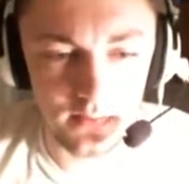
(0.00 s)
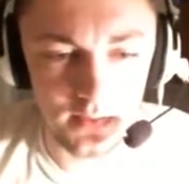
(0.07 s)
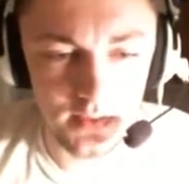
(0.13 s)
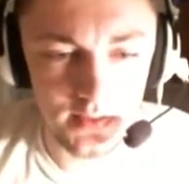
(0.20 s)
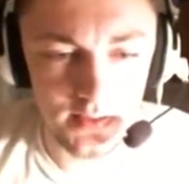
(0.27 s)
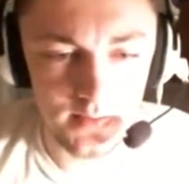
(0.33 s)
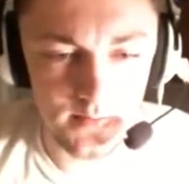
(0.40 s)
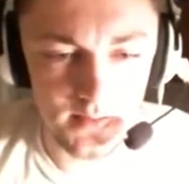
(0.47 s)

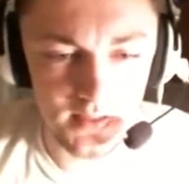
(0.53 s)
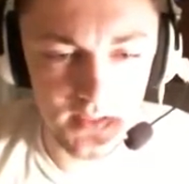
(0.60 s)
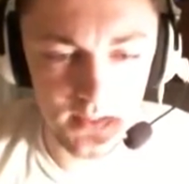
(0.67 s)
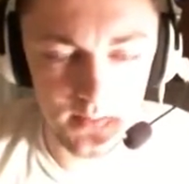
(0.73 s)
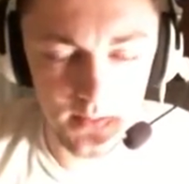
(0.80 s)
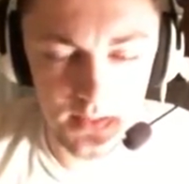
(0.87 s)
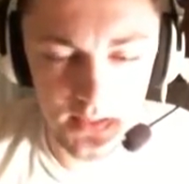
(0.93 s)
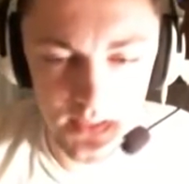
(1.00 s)
Right seems to
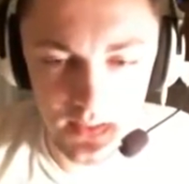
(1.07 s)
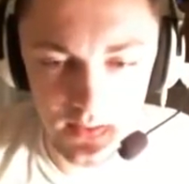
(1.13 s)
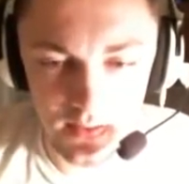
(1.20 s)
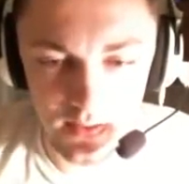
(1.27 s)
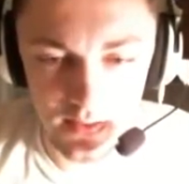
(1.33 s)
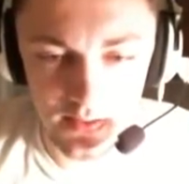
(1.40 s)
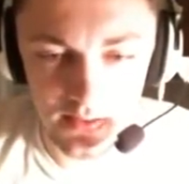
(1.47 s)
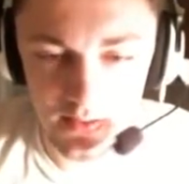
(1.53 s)
not be
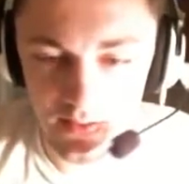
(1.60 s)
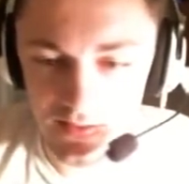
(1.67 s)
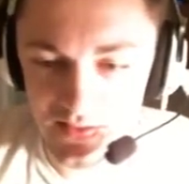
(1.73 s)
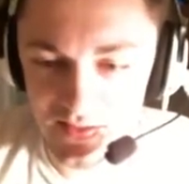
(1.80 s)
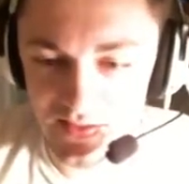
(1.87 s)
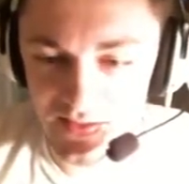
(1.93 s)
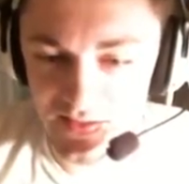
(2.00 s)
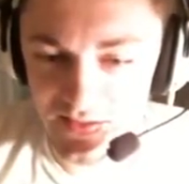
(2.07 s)
scariest.
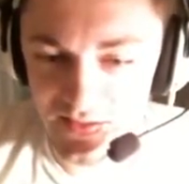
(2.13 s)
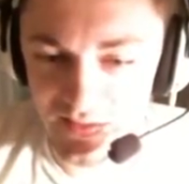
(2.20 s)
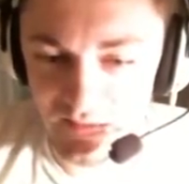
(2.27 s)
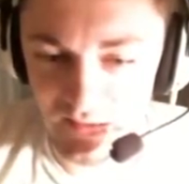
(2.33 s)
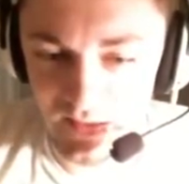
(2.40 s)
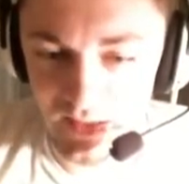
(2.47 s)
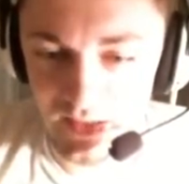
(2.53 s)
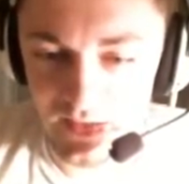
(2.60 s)

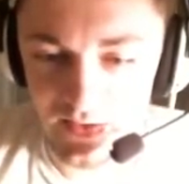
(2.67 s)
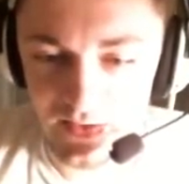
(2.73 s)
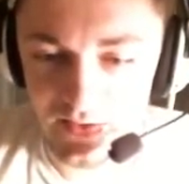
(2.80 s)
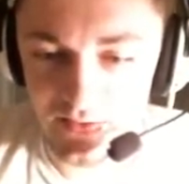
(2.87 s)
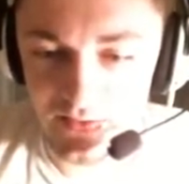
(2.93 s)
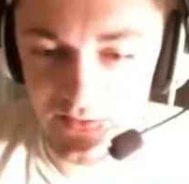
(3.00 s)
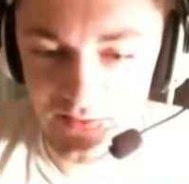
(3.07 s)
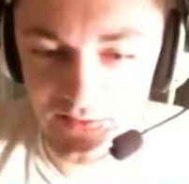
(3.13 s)
I don't
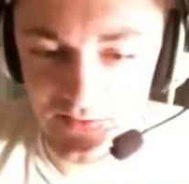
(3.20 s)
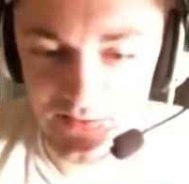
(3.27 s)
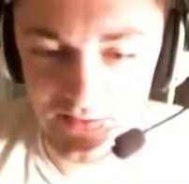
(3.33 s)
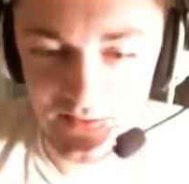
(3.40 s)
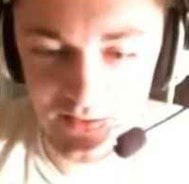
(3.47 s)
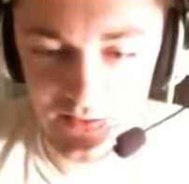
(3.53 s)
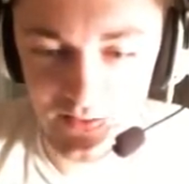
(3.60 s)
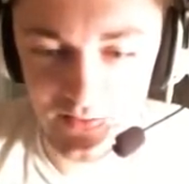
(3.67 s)
know.
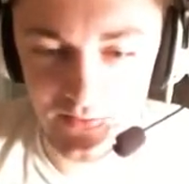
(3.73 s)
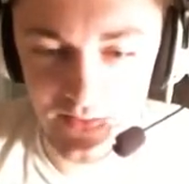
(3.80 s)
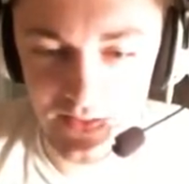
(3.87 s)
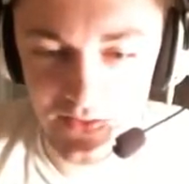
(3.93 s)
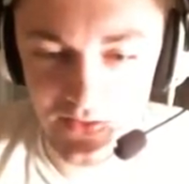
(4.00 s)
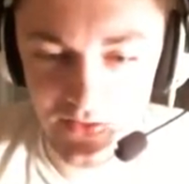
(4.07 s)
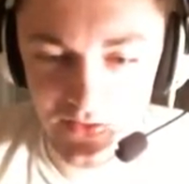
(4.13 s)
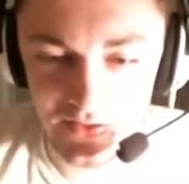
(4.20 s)
I don't know if
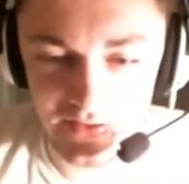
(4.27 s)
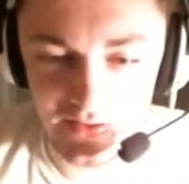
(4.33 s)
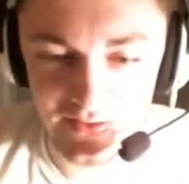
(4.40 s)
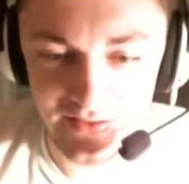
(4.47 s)
that's true.